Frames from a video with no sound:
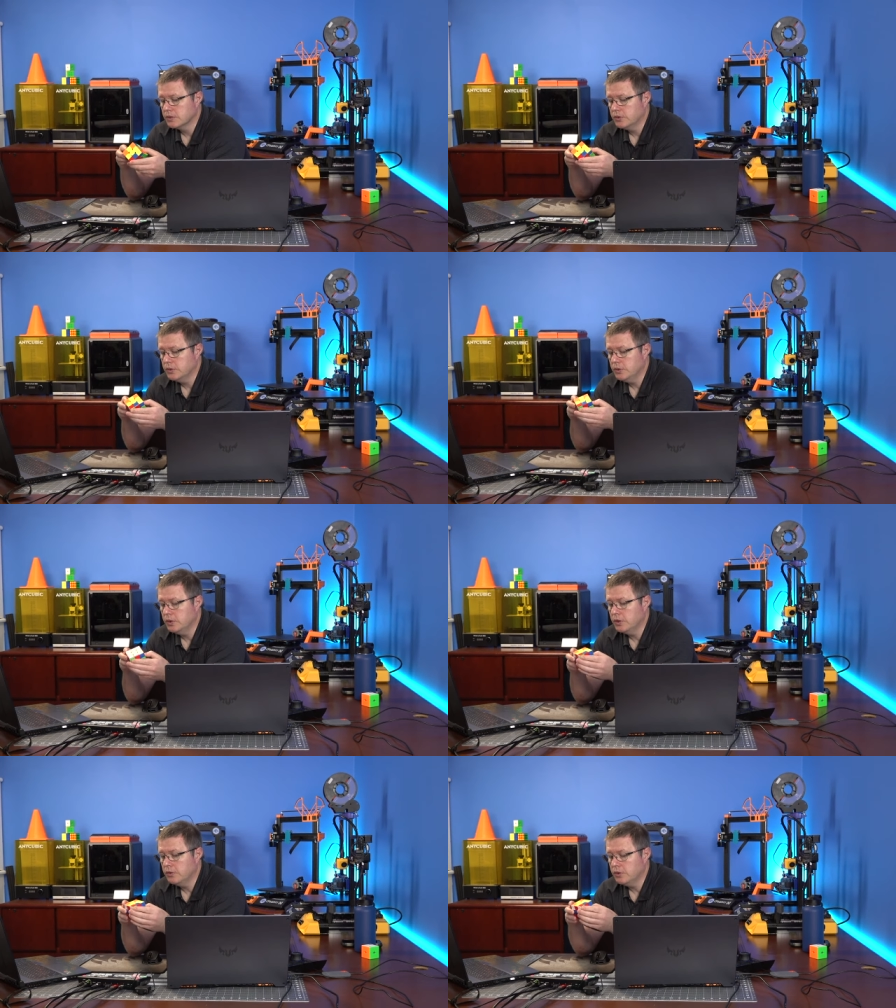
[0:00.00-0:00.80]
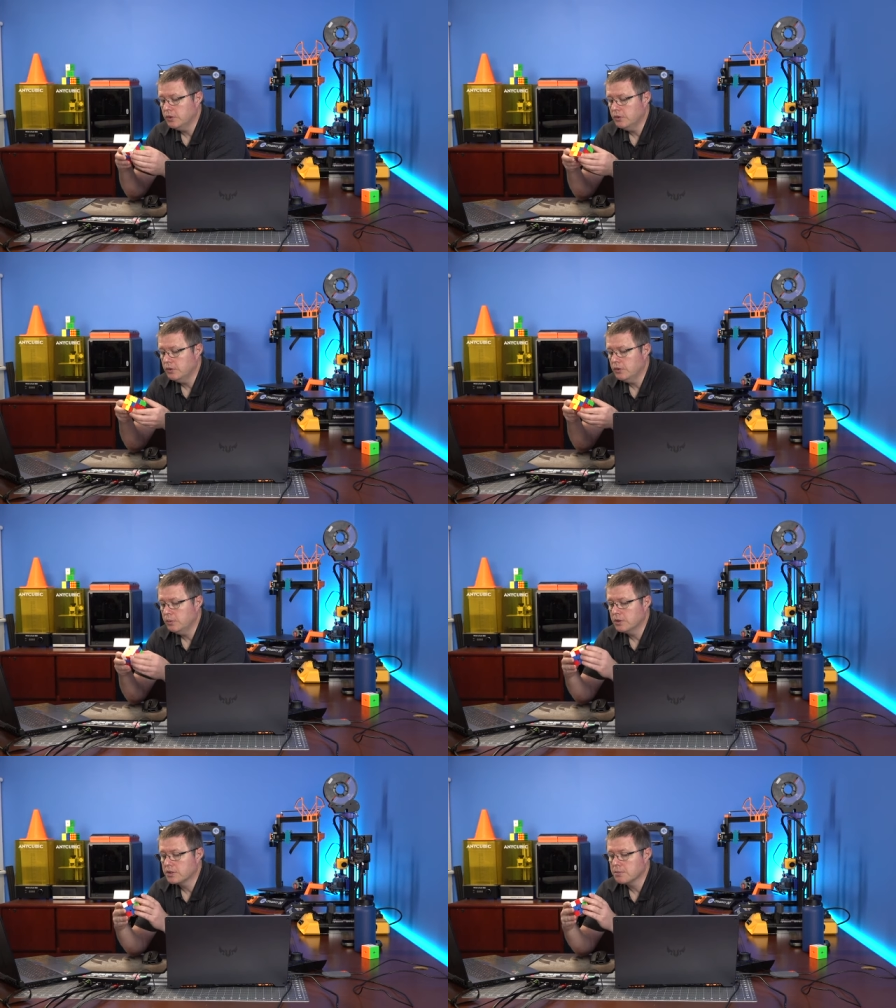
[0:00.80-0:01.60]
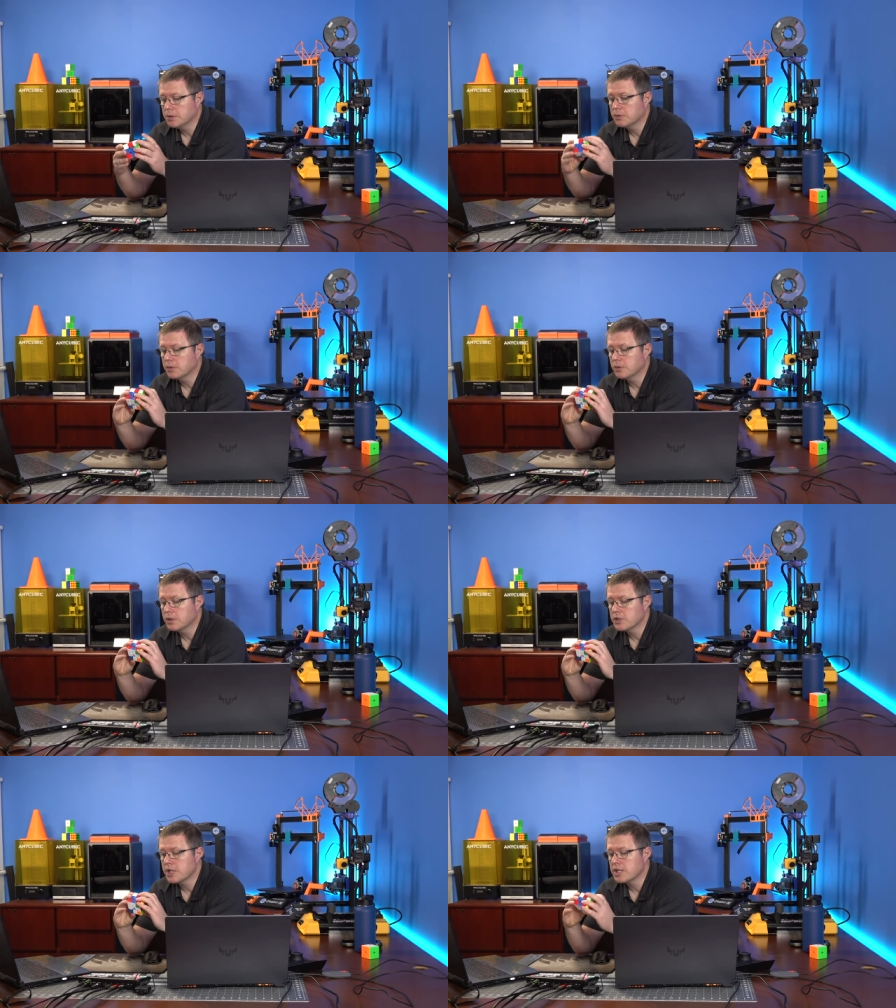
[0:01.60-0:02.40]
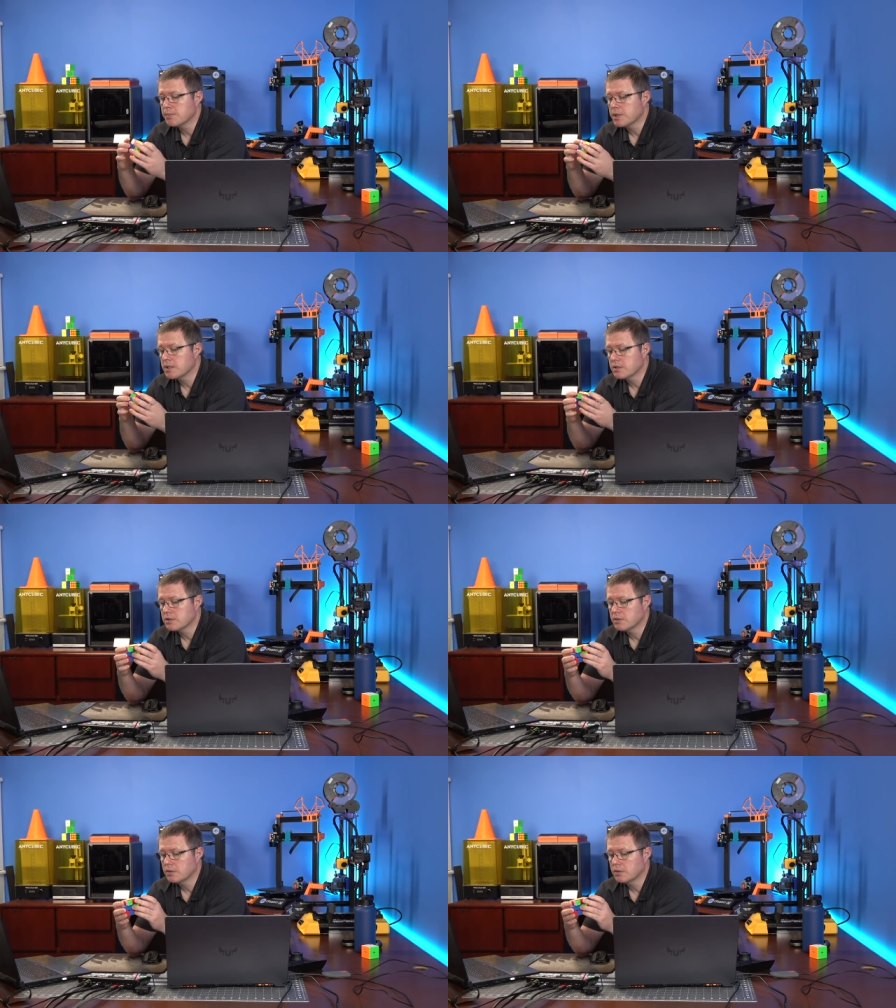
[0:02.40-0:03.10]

Do do do do. Where's the blue and orange edge piece?